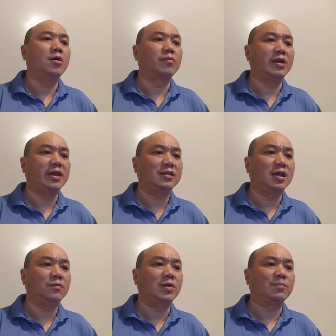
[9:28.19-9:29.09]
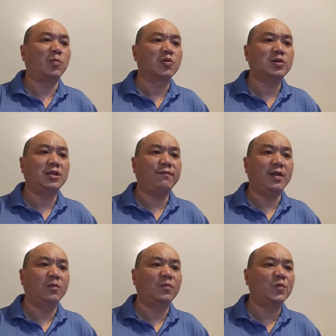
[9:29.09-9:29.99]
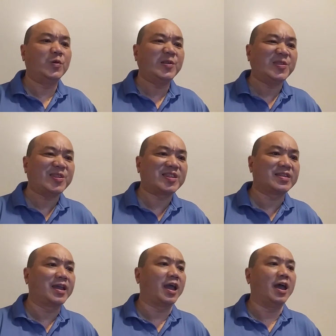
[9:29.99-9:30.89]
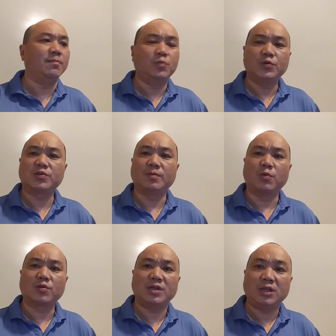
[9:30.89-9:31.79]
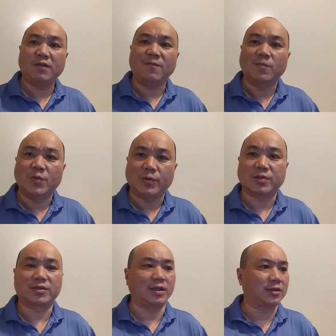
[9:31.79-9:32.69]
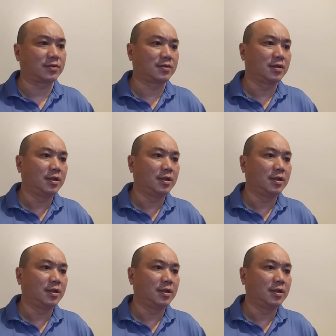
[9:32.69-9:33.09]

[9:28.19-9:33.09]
related with positive influence, and boost the positive mood states.